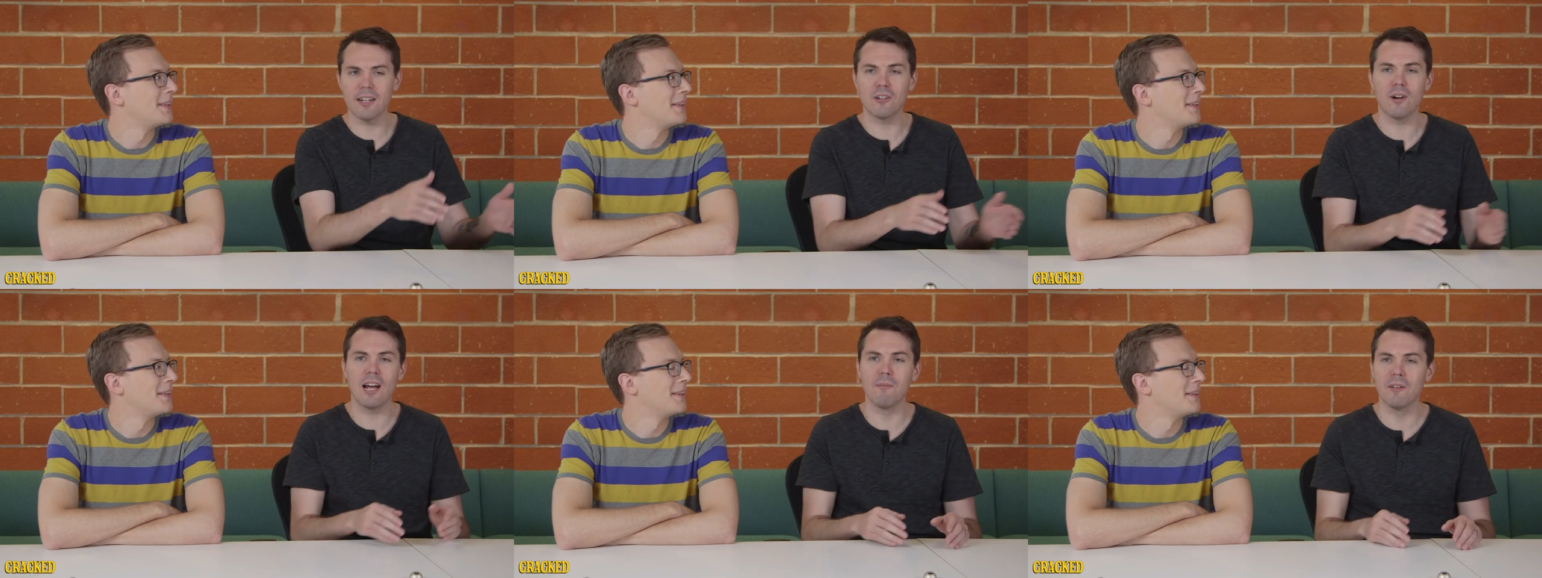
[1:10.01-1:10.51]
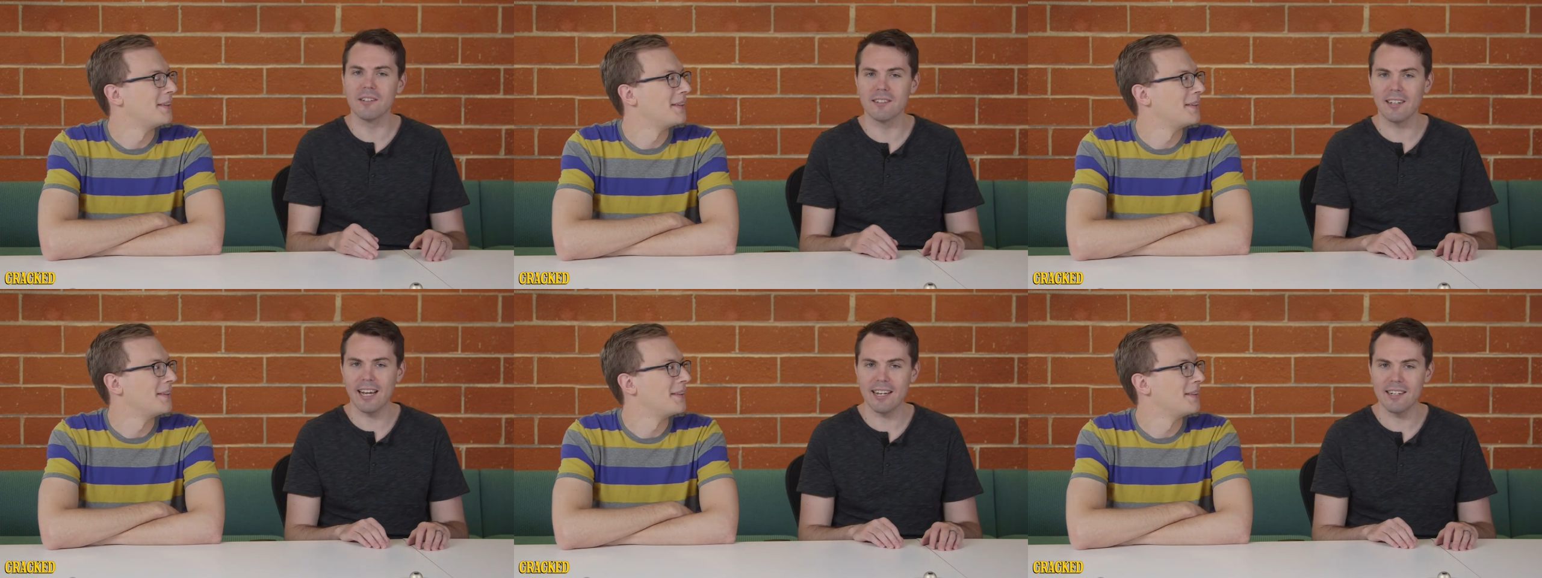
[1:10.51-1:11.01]
Speaker 1: They cram all these
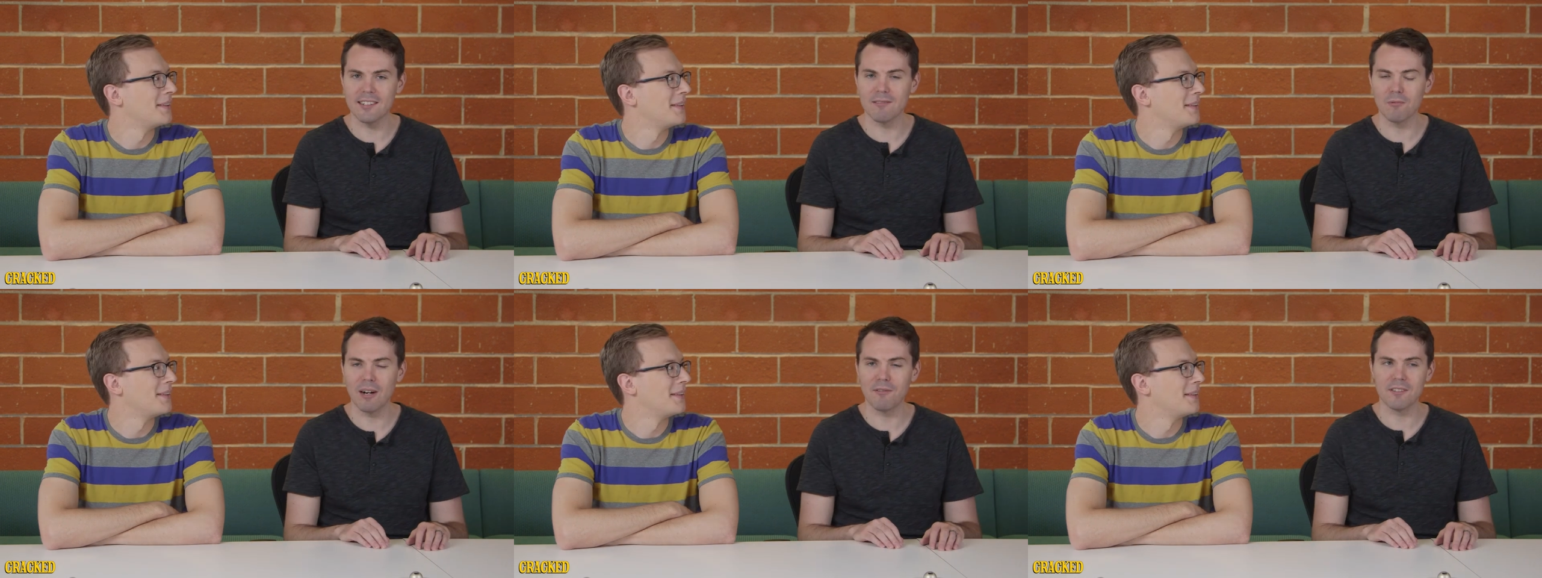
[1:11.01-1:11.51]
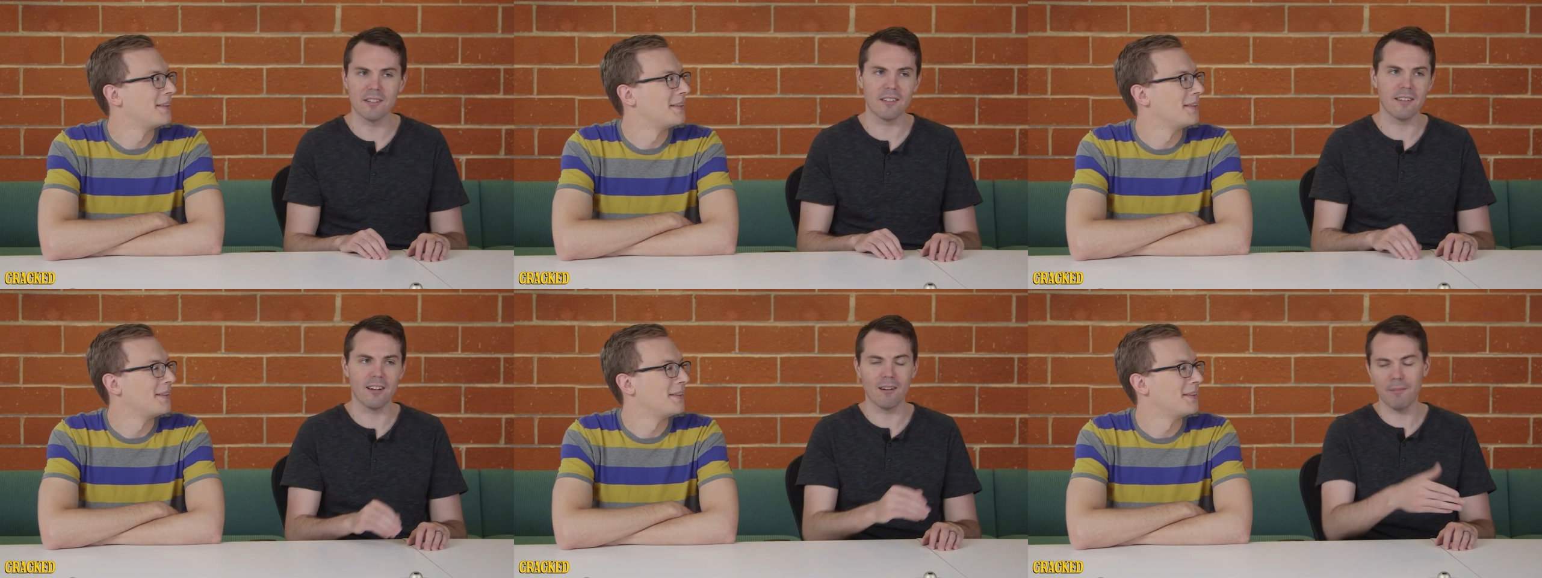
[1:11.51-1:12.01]
little 80s references
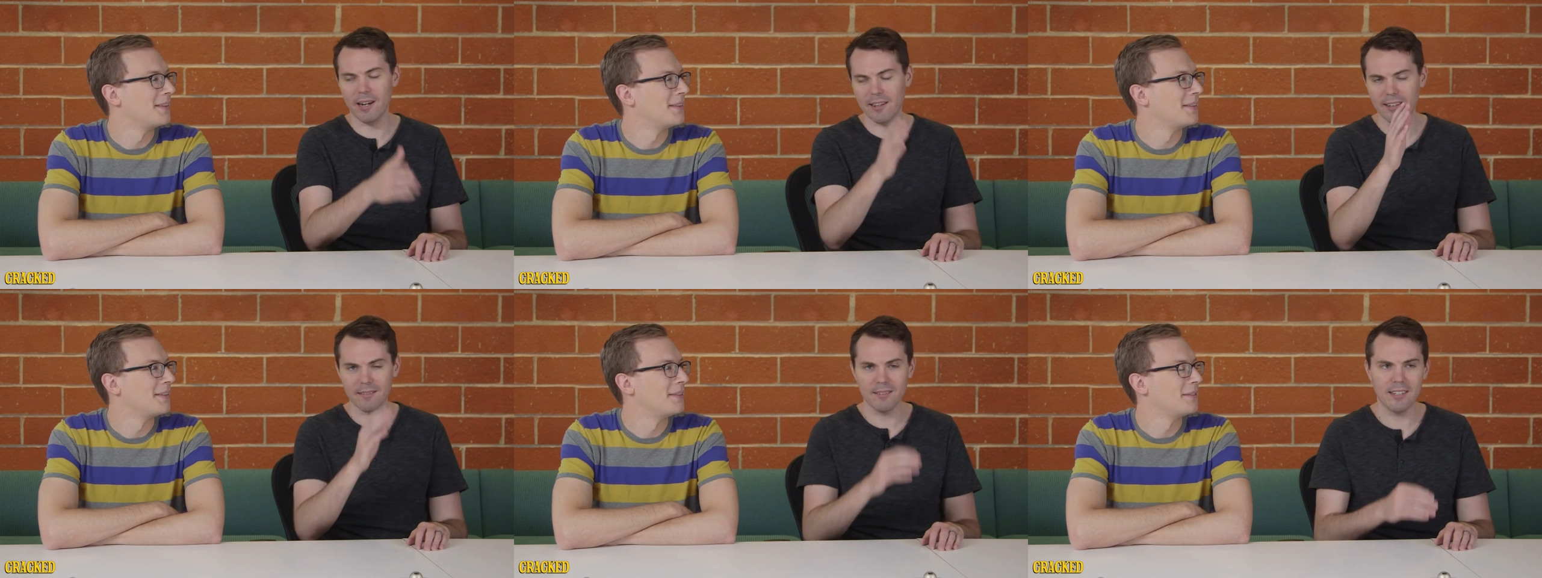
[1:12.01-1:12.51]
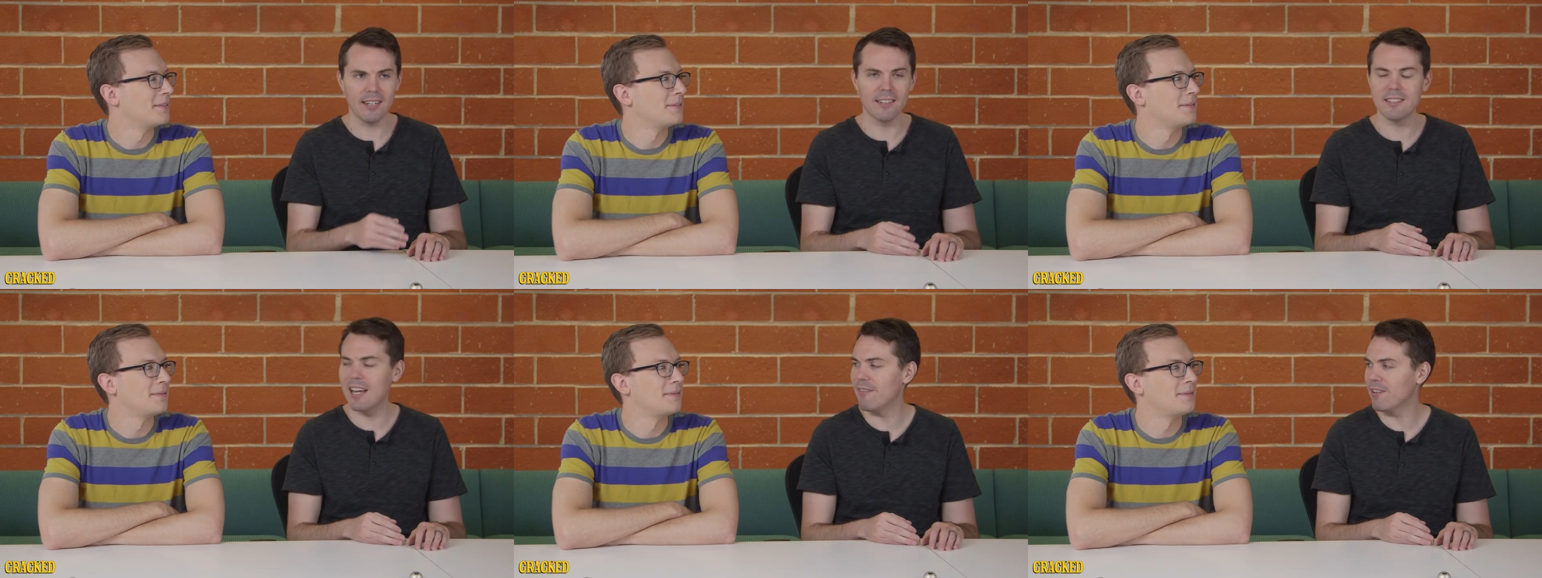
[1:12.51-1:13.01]
in there by the
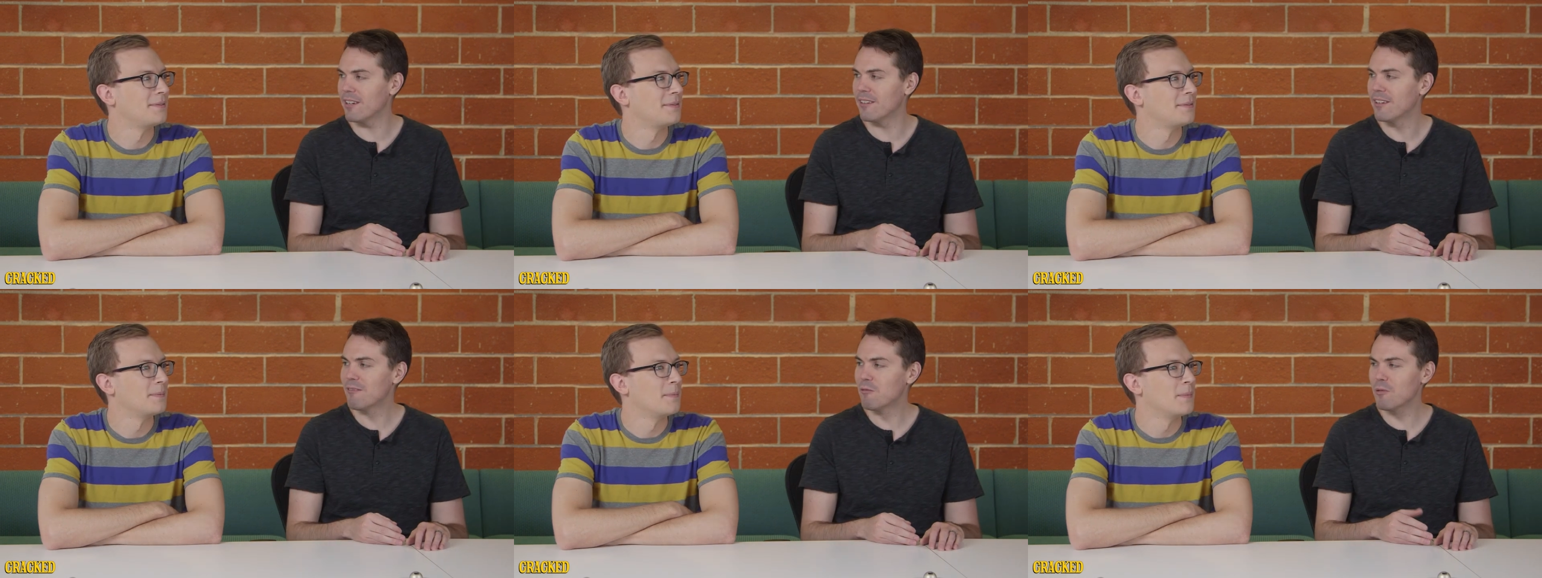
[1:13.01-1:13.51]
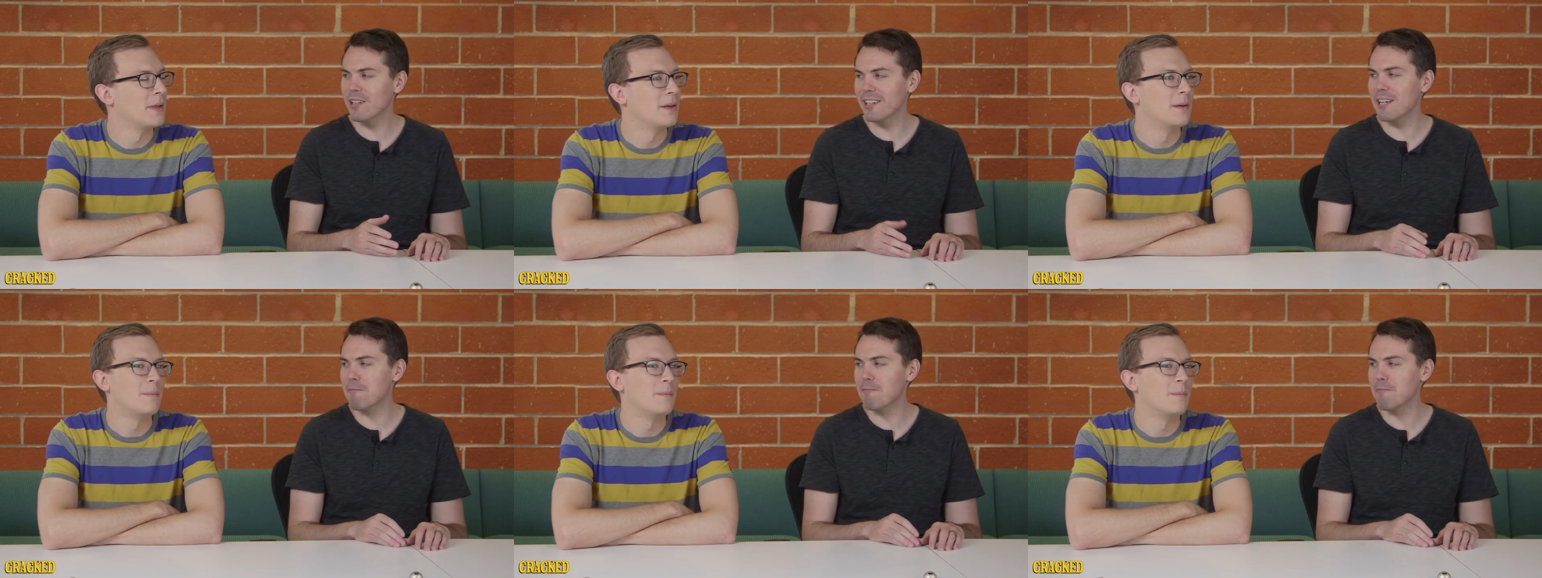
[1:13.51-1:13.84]
kids having really